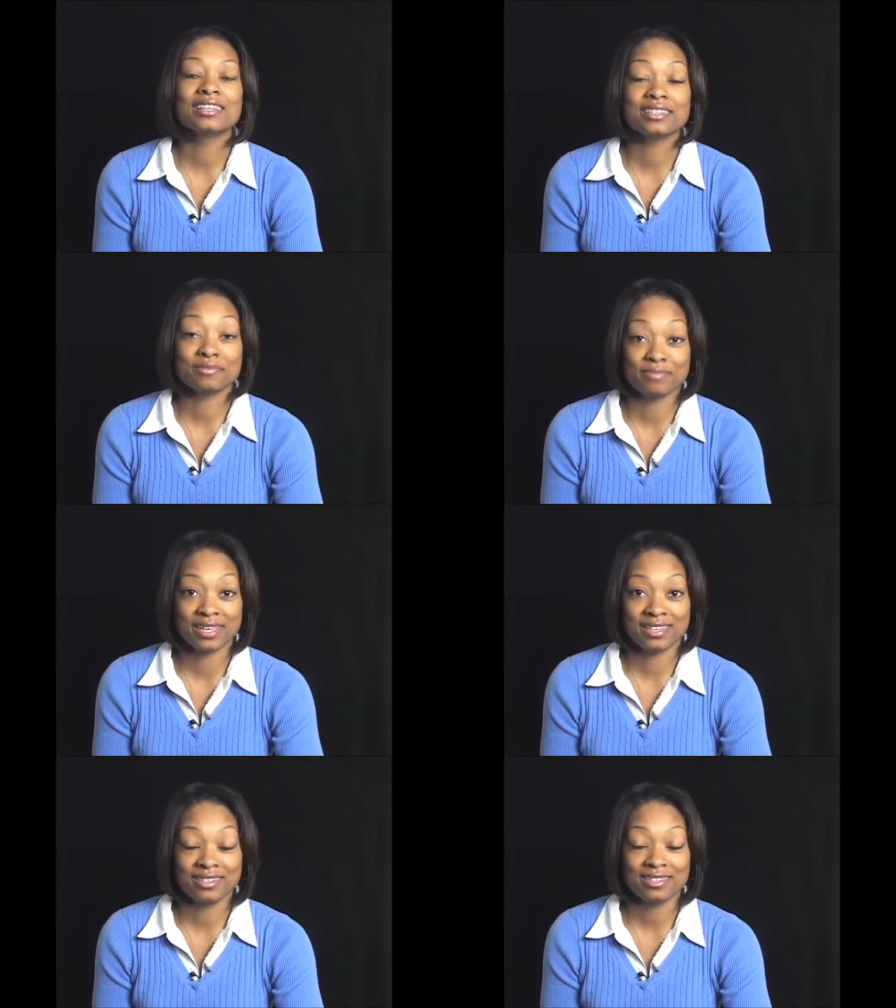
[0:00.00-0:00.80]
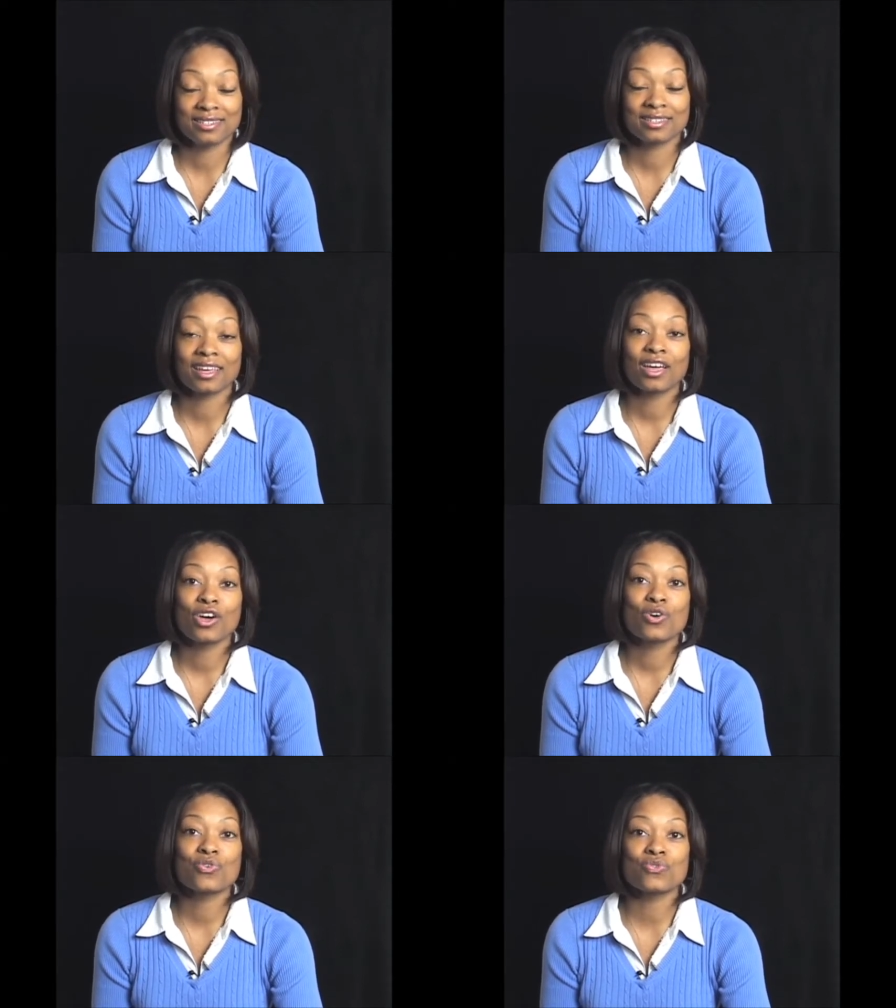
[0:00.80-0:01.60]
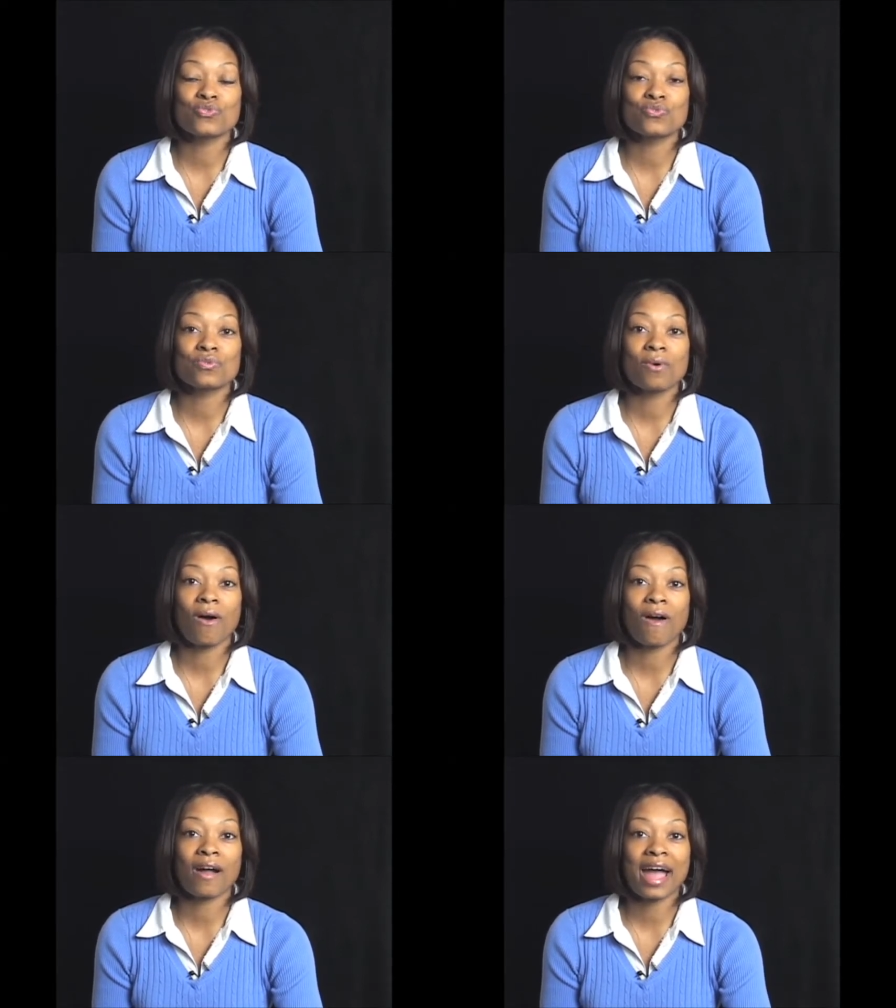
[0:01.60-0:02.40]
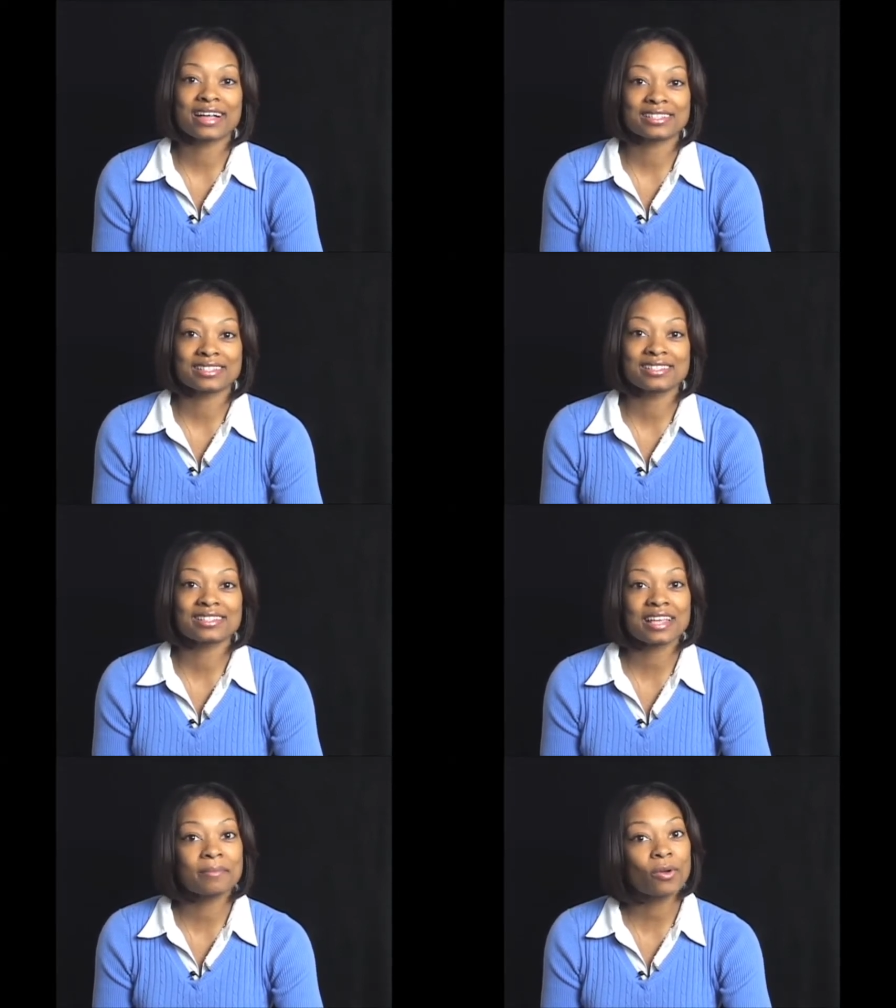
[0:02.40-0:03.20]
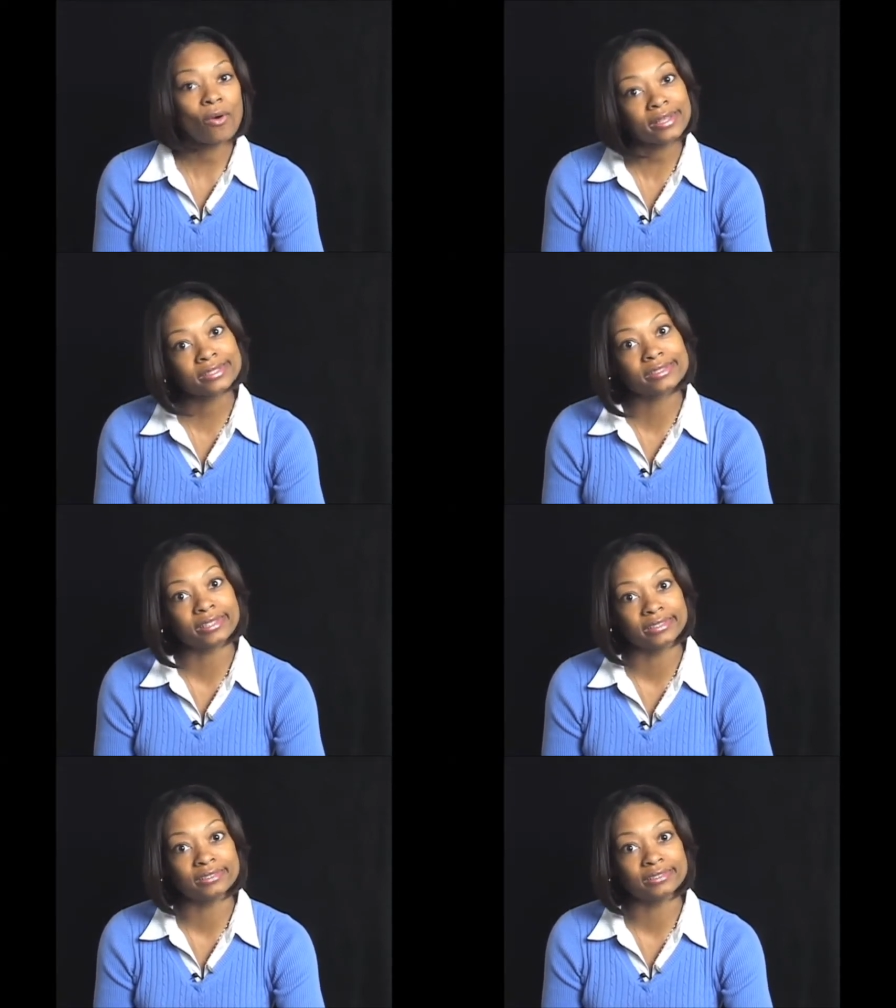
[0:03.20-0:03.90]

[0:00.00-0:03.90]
good men who are asking the same question.